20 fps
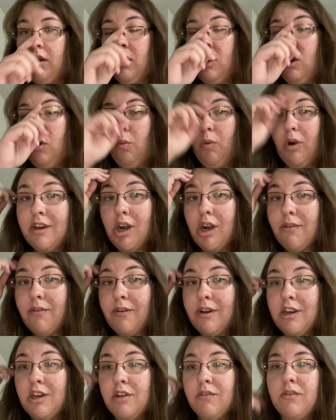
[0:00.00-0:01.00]
work for
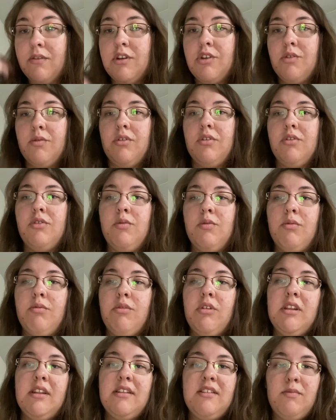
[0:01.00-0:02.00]
individuals with
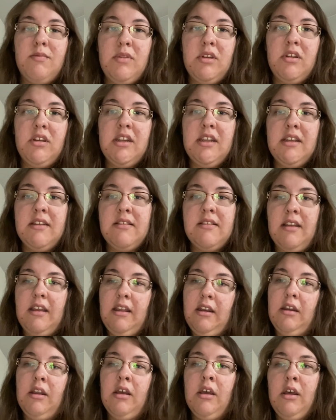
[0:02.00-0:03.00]
real disabilities,
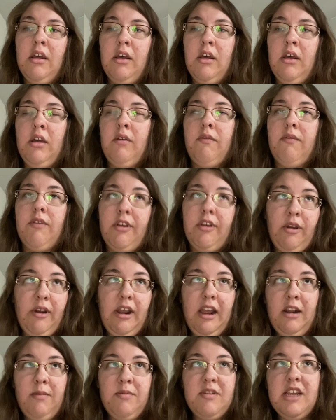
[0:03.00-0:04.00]
and further
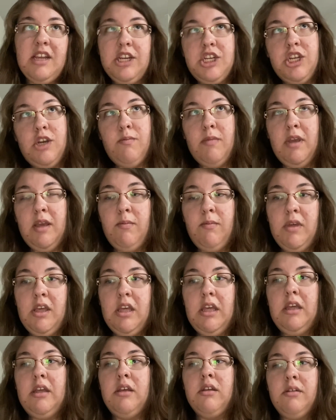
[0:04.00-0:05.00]
adaptation may
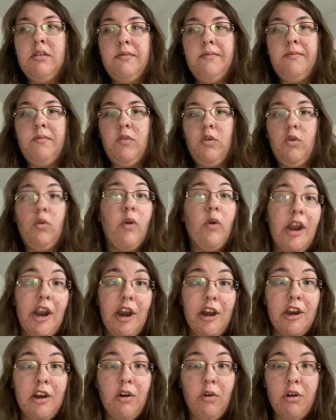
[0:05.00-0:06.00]
be
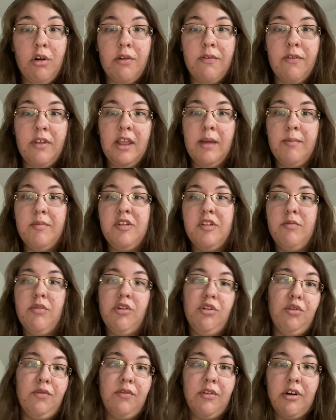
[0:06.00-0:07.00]
required in order for them to
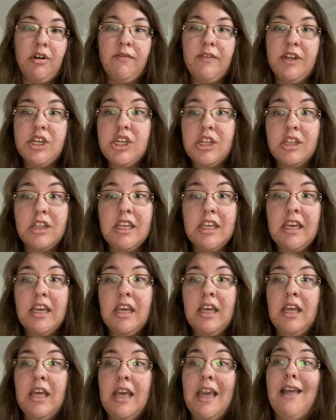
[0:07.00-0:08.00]
maneuver efficiently
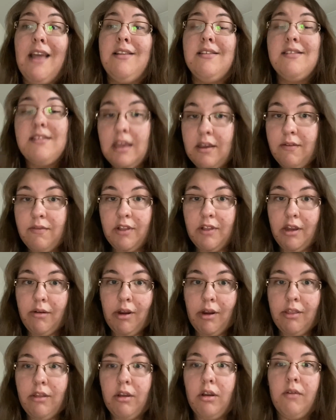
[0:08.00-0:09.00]
and safely
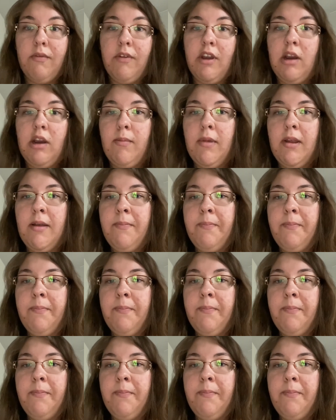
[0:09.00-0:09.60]
around their environment.